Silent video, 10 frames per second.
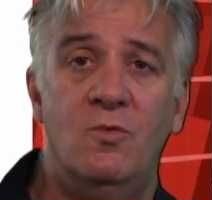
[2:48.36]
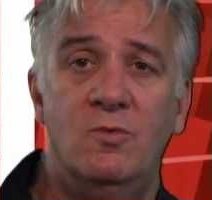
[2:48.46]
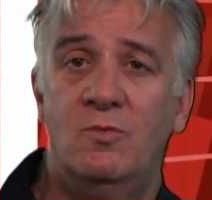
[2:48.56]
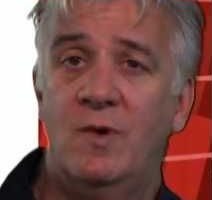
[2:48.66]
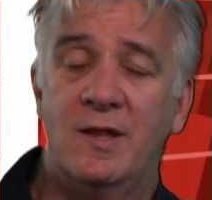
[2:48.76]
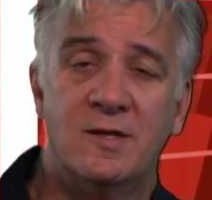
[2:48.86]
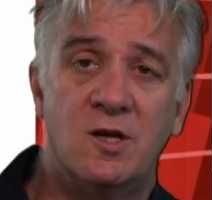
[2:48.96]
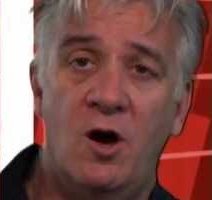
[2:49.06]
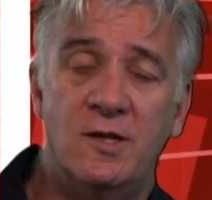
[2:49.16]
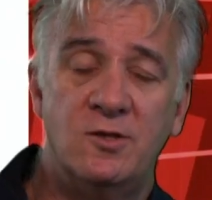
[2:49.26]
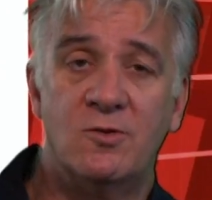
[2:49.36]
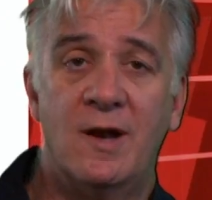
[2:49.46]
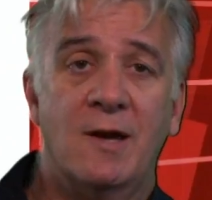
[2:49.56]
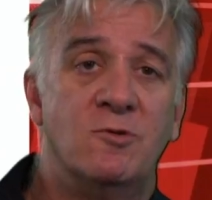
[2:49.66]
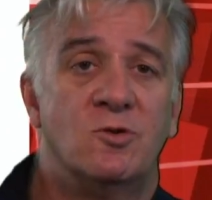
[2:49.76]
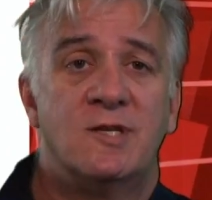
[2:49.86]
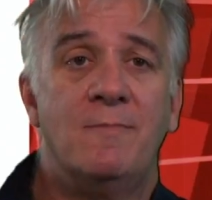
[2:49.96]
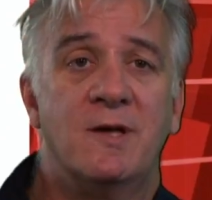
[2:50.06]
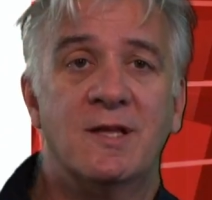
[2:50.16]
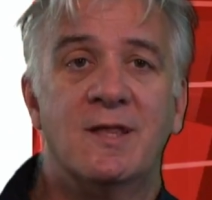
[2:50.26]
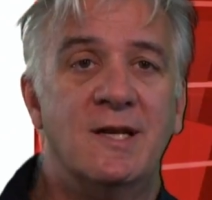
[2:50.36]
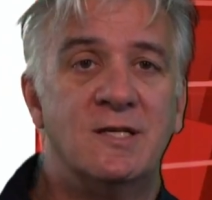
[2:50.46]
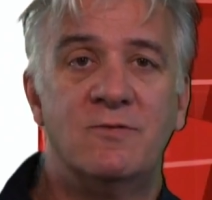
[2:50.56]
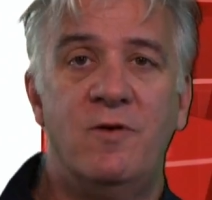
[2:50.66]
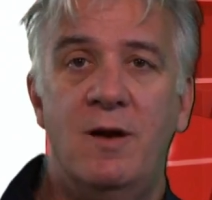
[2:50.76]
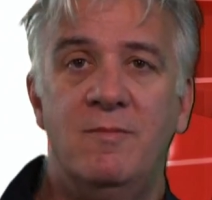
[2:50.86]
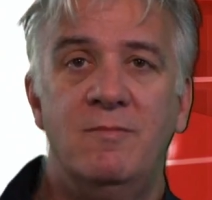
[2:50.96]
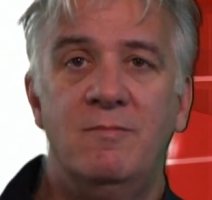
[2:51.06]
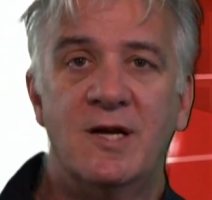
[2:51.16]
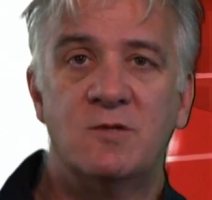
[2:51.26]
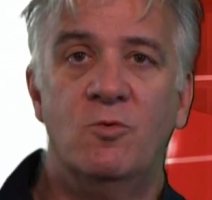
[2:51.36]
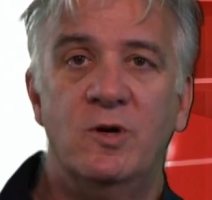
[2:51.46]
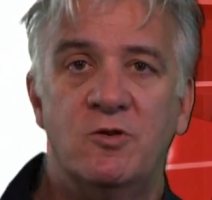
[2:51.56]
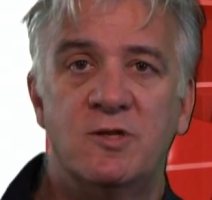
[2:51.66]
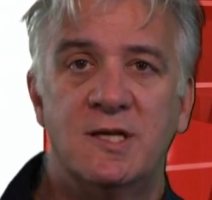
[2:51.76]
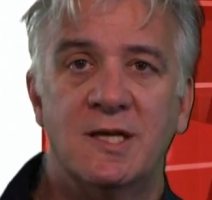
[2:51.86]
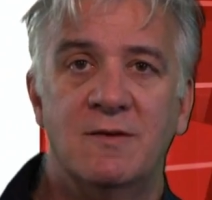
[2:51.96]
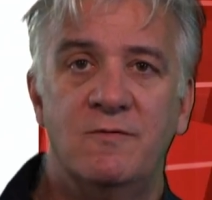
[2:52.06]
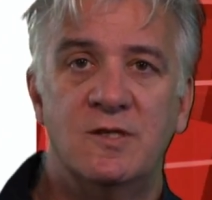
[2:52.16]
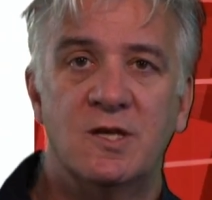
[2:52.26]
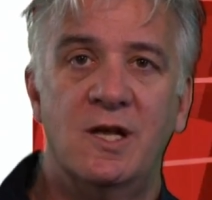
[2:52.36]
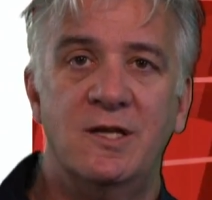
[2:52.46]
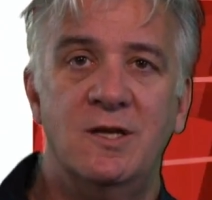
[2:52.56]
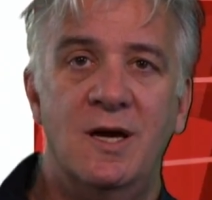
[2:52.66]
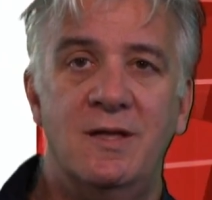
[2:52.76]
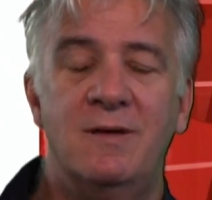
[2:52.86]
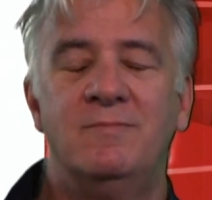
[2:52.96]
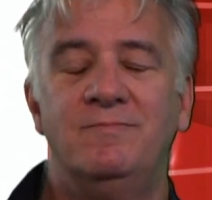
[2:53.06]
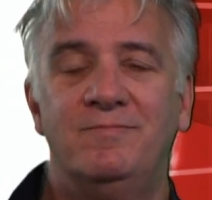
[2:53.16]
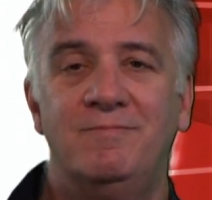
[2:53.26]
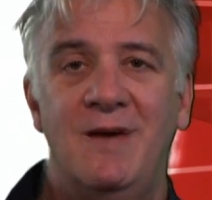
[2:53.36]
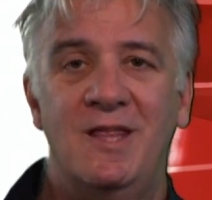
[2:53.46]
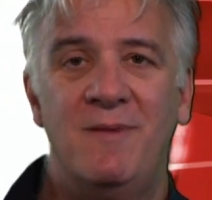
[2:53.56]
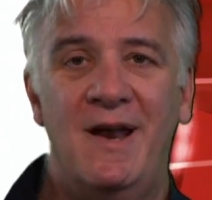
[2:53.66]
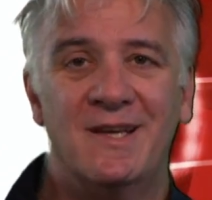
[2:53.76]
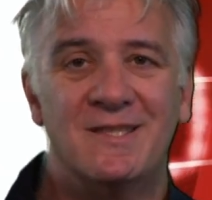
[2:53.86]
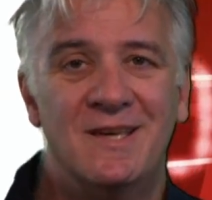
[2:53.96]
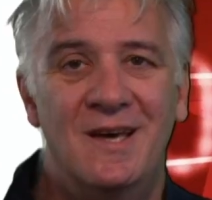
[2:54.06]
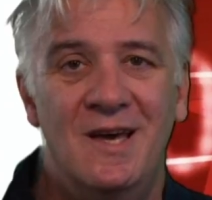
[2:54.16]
one of the sciences or language or something that they just find much more interesting than mathematics.